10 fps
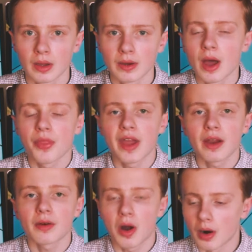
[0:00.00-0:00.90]
Now,
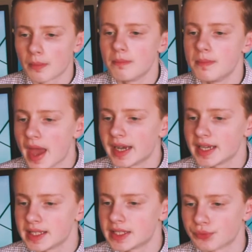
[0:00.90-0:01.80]
there are
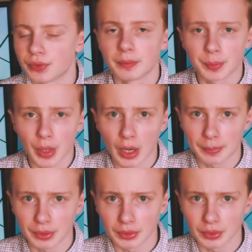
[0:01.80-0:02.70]
many different
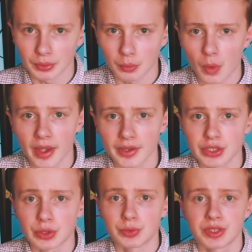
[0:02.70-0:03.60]
popular
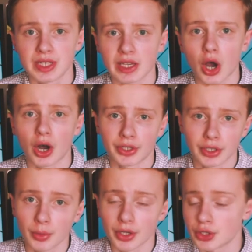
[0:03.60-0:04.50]
ways to sync
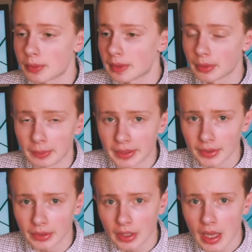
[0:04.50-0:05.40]
audio in Adobe
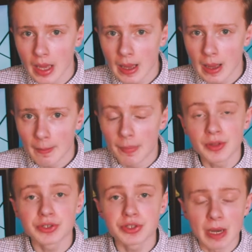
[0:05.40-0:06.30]
Premiere,
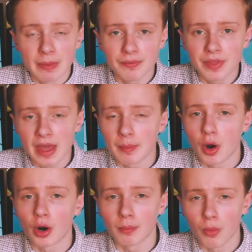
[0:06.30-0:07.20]
but some of them
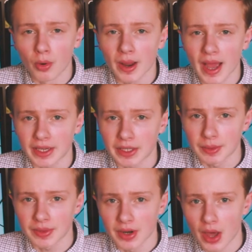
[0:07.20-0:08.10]
are more
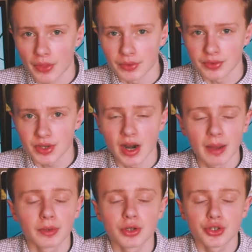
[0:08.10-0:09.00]
accurate than others, and
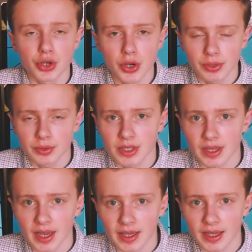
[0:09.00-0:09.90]
I'm going to show you
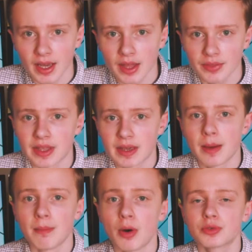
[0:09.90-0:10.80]
today the
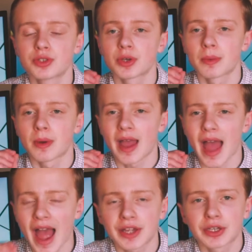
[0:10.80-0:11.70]
most
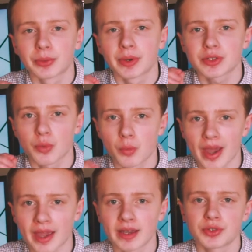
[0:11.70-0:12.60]
accurate
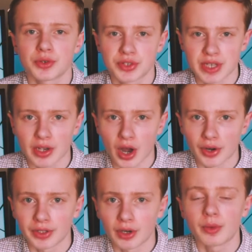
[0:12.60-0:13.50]
way to sync
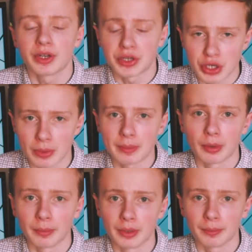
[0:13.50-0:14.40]
audio in Adobe
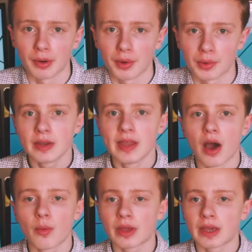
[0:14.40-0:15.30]
Premiere Pro.
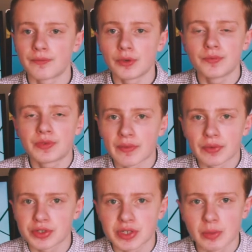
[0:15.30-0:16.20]
Now, if you've
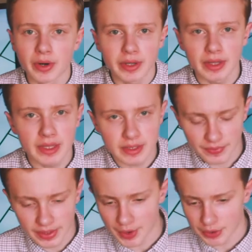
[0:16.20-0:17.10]
ever seen one of these
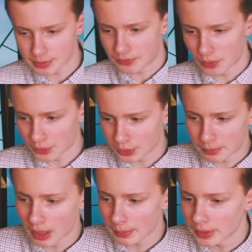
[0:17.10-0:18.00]
videos before, you
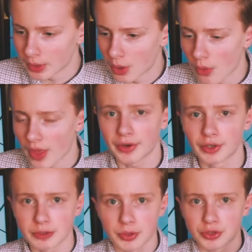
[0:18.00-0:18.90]
probably know that
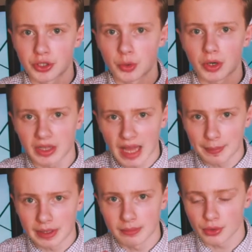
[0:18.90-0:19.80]
you're supposed to do a
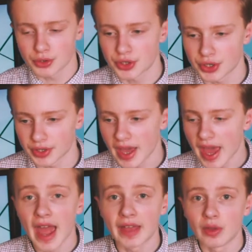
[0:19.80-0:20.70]
clapping motion,
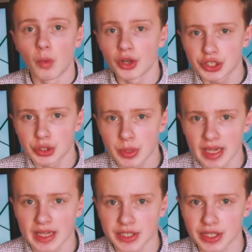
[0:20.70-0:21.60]
and then once you
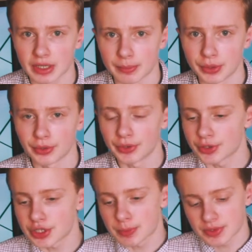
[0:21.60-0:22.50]
get into the computer,
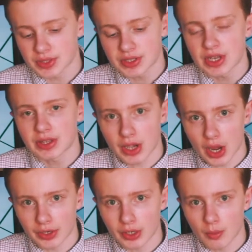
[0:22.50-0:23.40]
you're just supposed to sync the
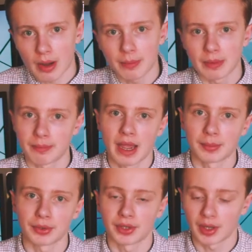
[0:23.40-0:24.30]
audio up and
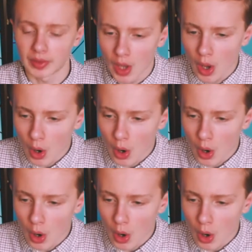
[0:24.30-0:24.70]
bam, you're done.